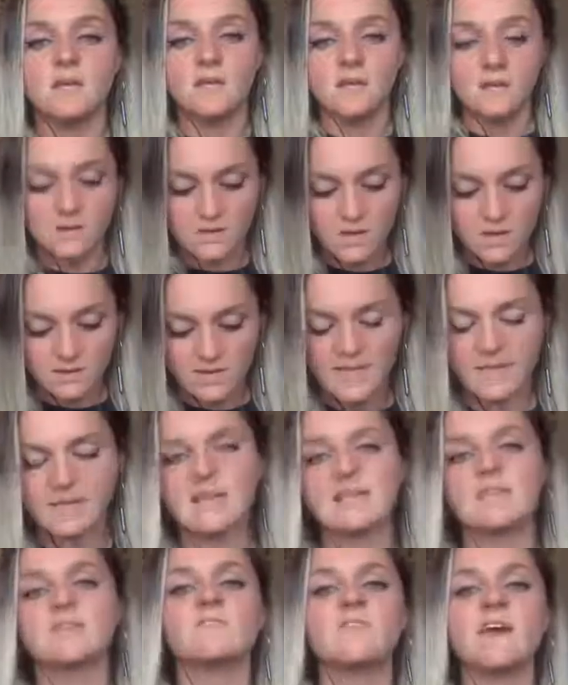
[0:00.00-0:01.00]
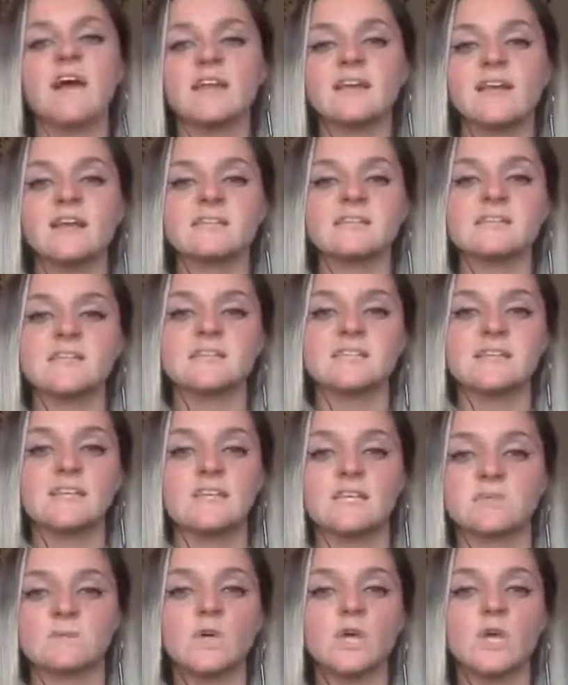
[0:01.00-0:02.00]
not like his finances and his
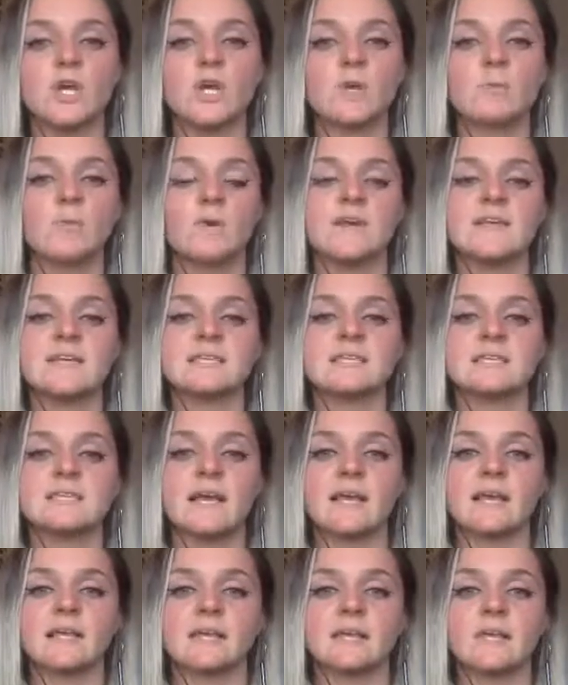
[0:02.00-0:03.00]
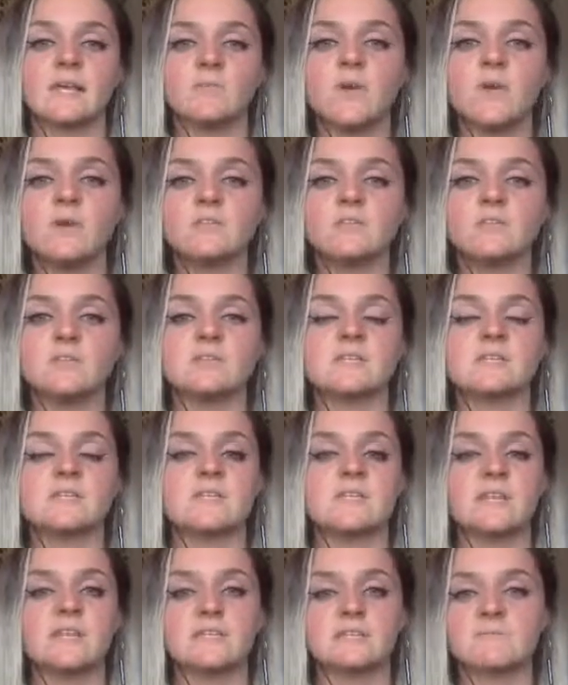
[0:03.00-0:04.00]
work, but his like emotions and
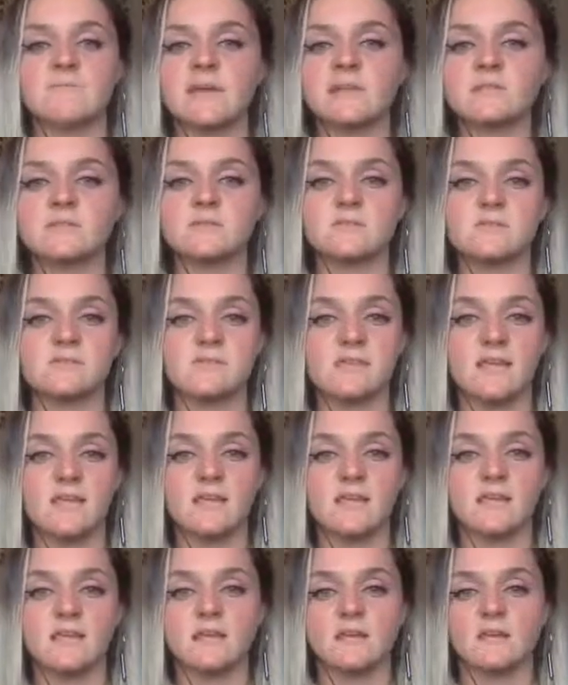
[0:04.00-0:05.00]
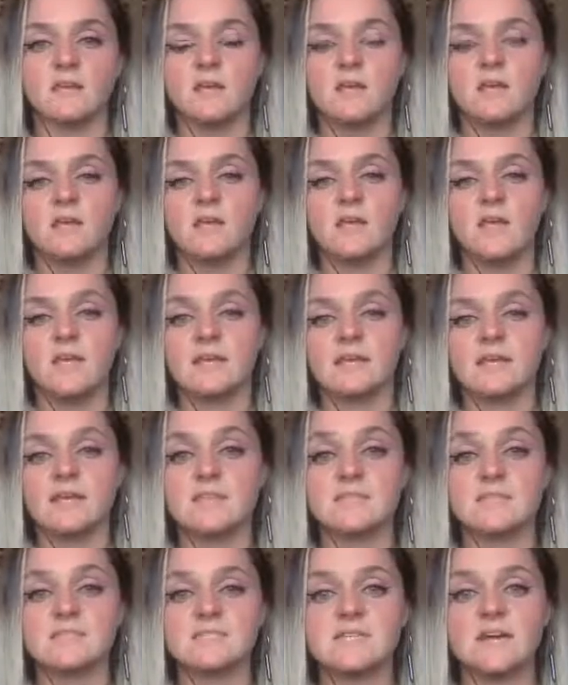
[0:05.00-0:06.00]
his mental state and
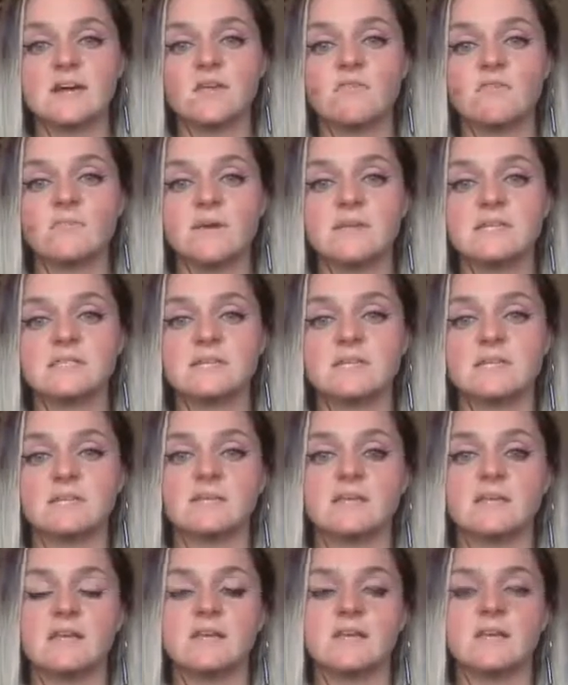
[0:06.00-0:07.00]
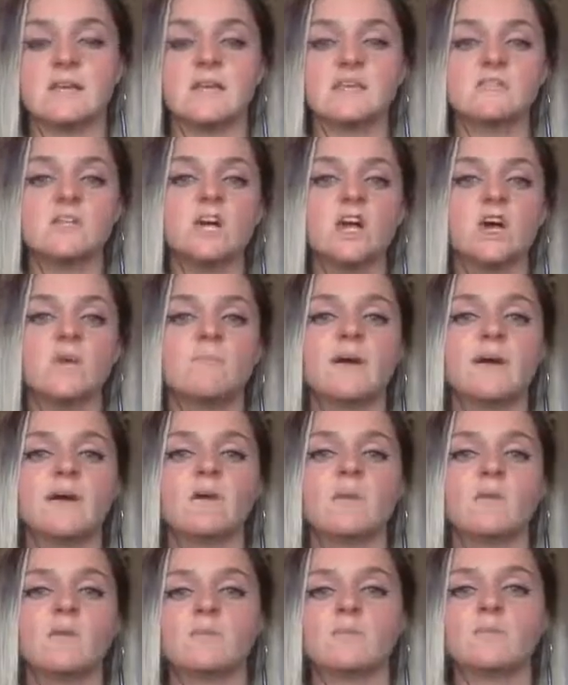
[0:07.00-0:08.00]
himself. Basically, it's not
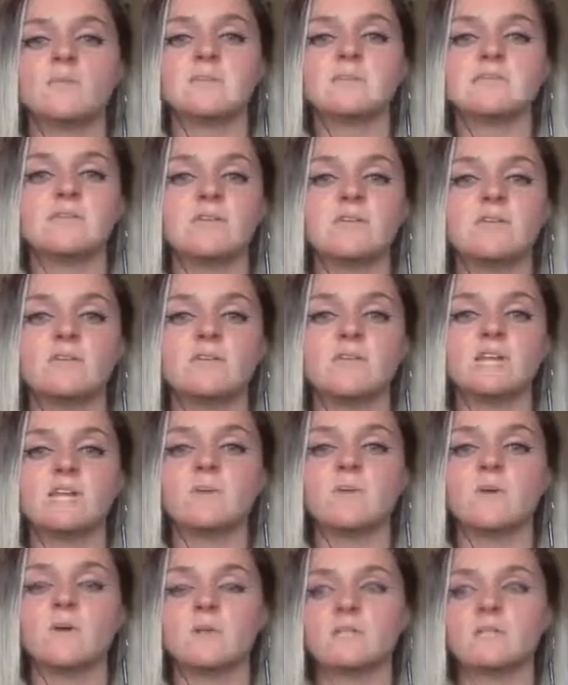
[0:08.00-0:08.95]
about the material anymore.